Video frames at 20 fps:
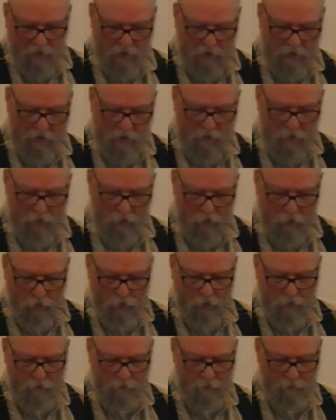10
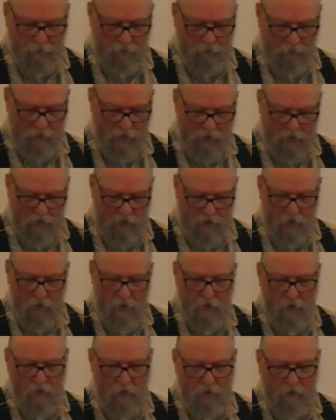more
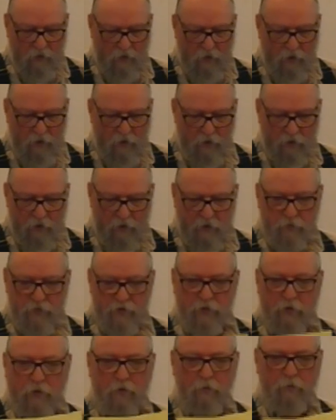of the I am
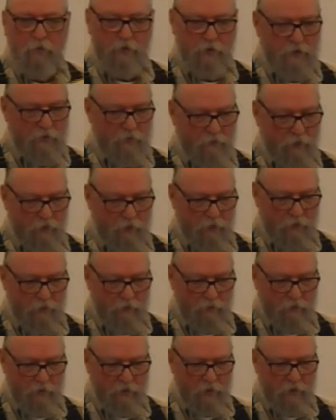statements there.
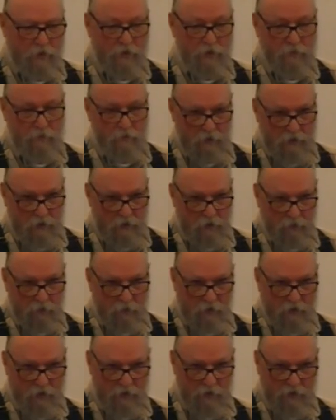In each, each
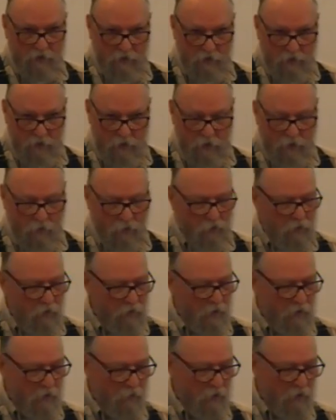place it's ego
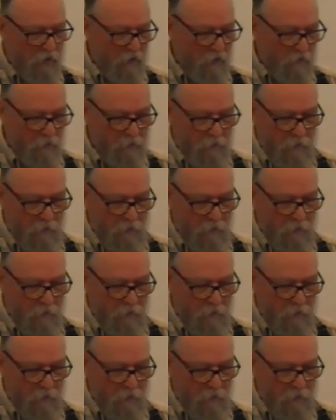eimi.